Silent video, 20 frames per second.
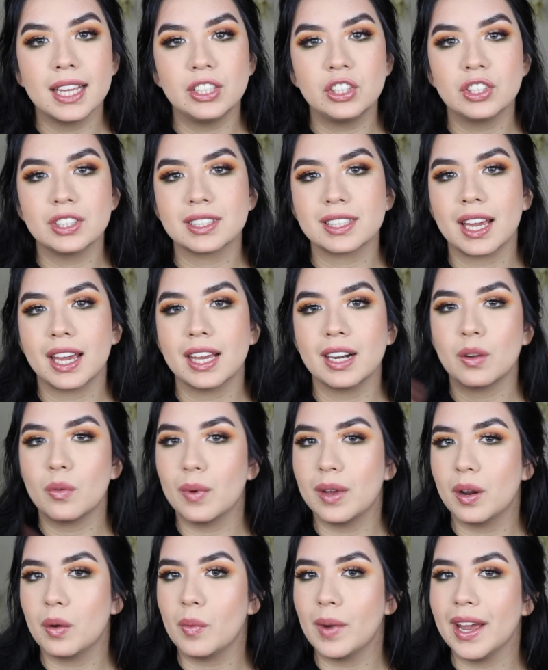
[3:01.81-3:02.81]
it just kind of
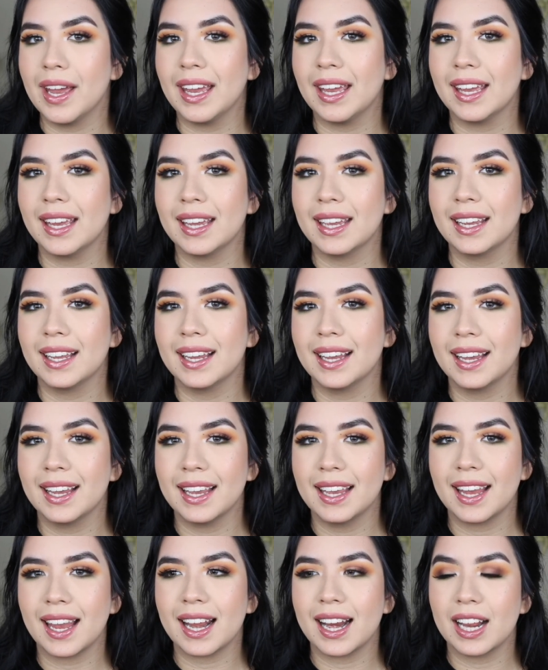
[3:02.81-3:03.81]
went away,
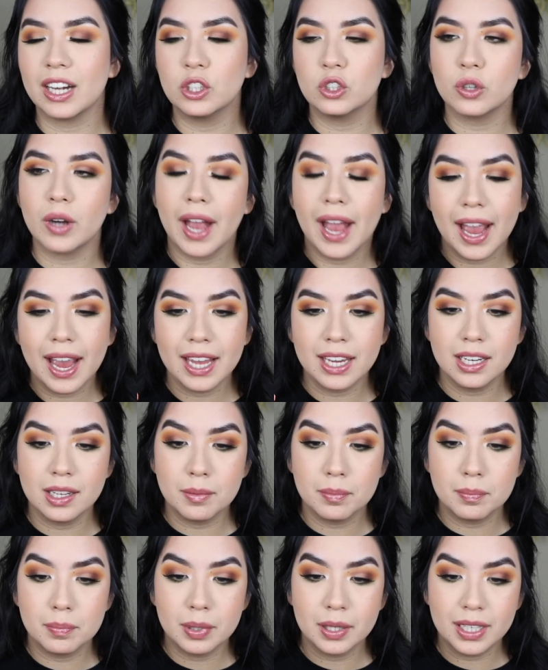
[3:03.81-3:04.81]
and I
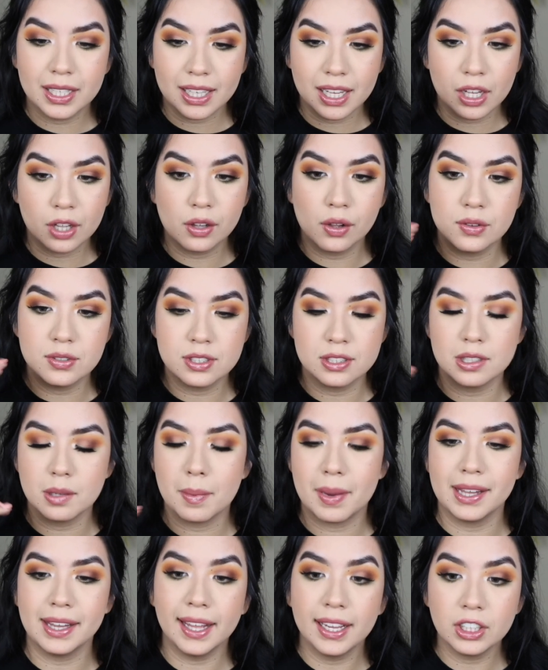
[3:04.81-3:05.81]
tried putting it closer to
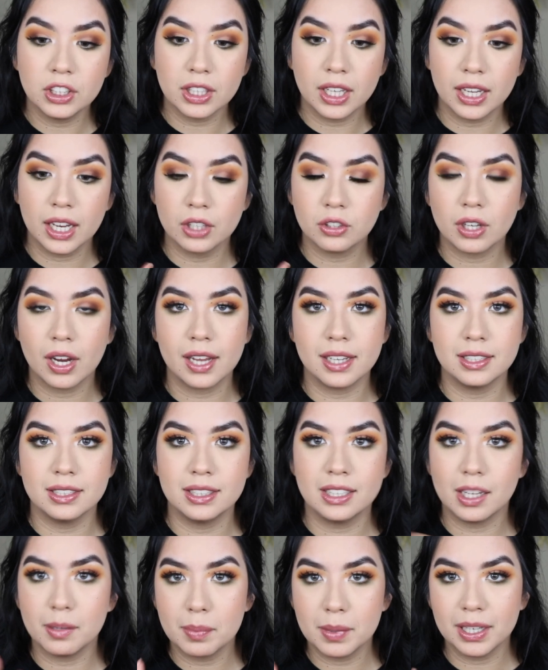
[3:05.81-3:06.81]
my lash line, I tried
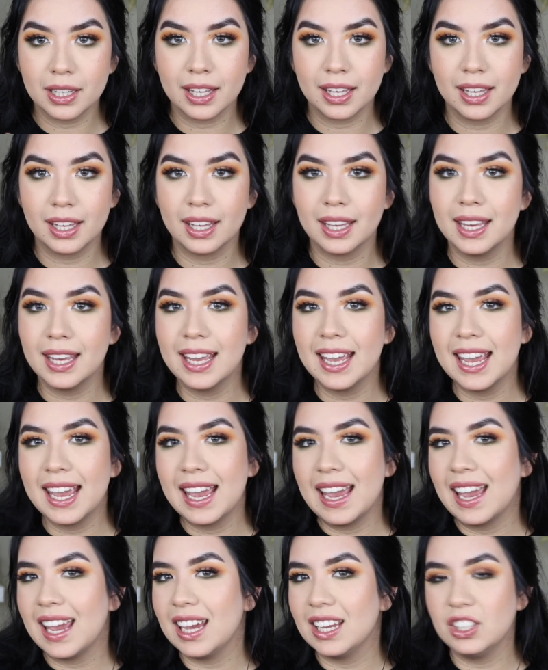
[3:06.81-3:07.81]
deepening it,
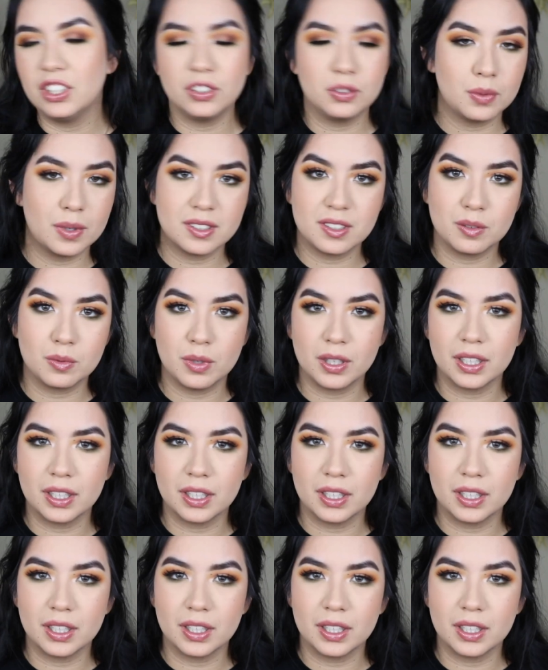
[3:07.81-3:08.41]
it just wasn't